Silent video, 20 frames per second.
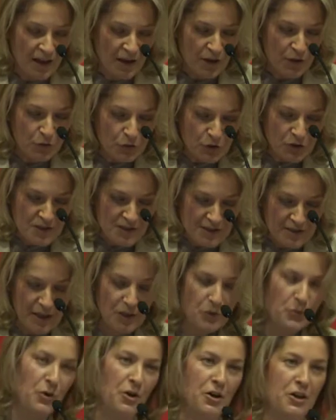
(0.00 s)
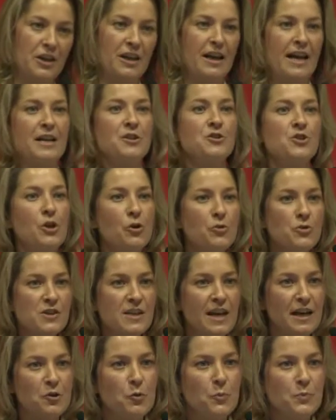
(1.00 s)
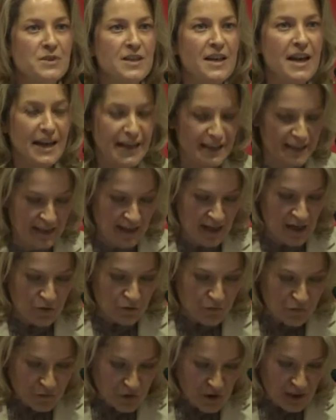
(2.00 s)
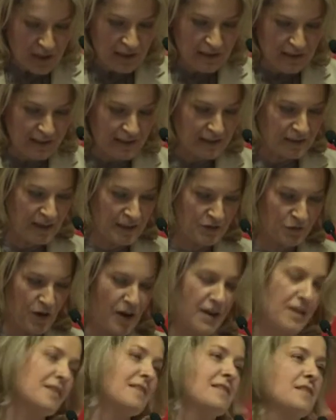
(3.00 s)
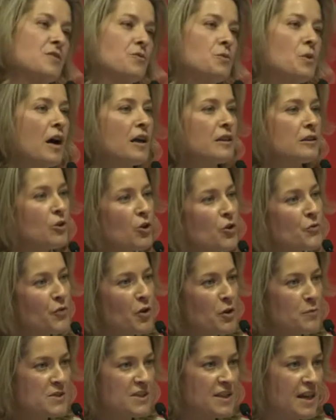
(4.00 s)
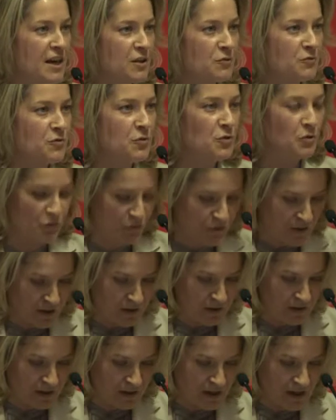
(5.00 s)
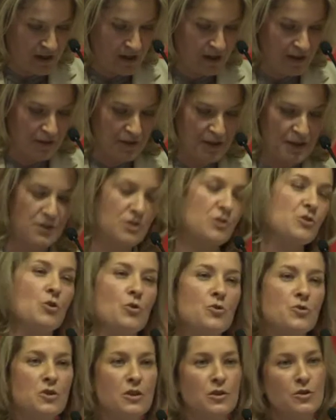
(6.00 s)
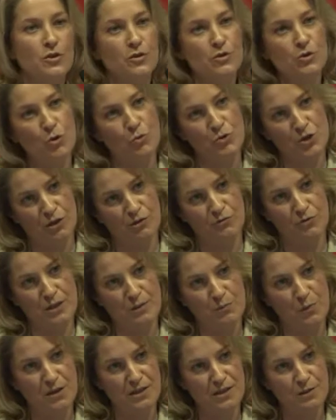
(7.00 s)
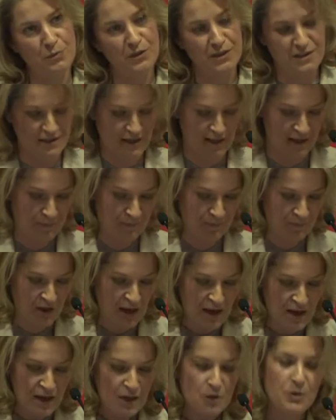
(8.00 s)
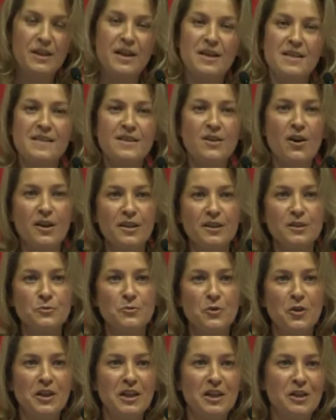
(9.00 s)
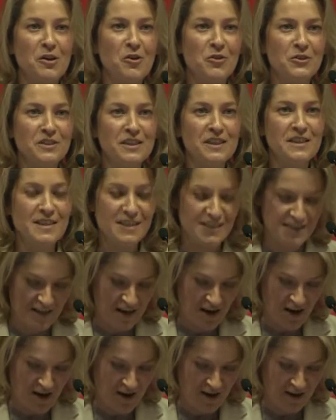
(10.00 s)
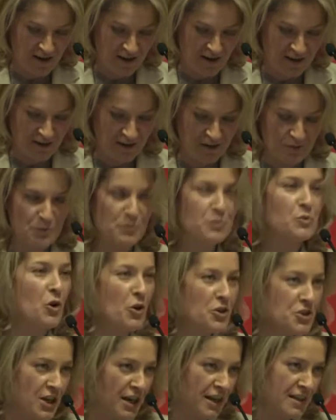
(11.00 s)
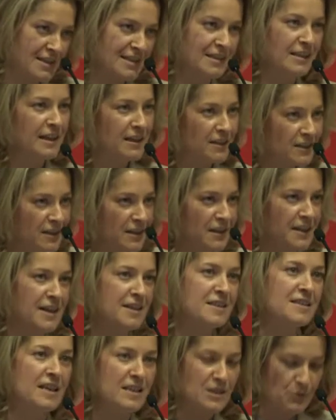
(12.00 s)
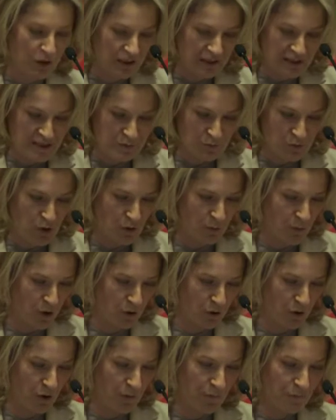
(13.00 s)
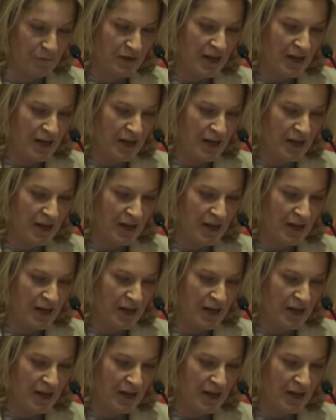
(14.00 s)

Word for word: Through this network, NGOs can obtain free legal advice while law firms can fulfill uh, their social, social responsibility. When I started working on these uh, projects, legal clinics as well as pro bono,